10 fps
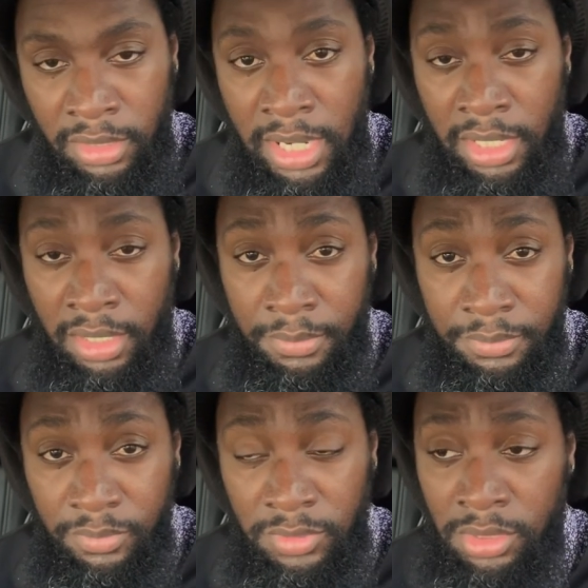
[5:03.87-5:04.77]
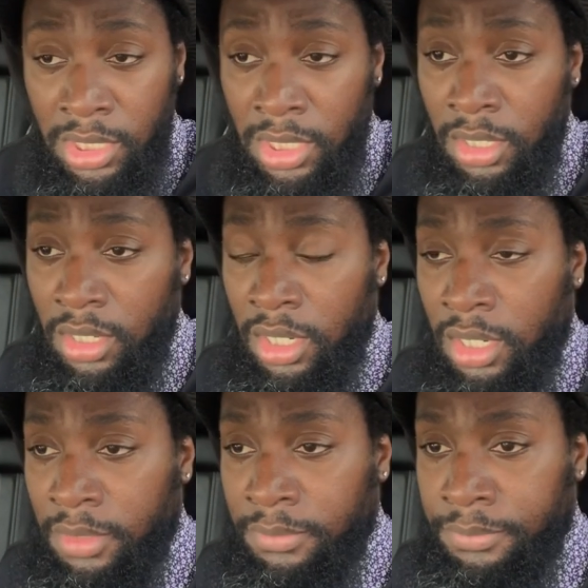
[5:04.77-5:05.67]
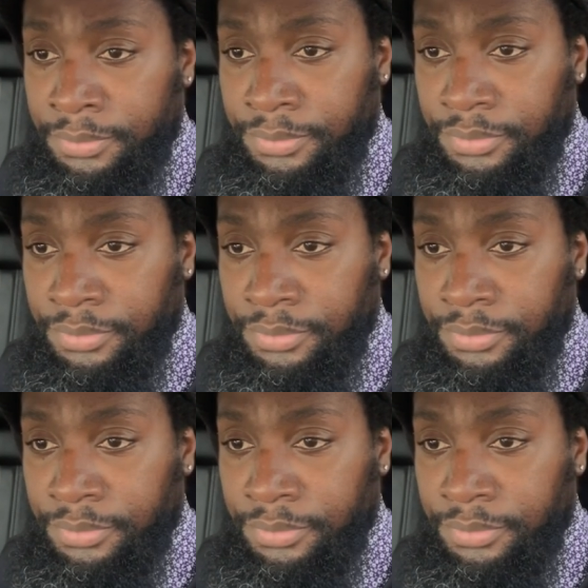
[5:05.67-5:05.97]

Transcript: that I am.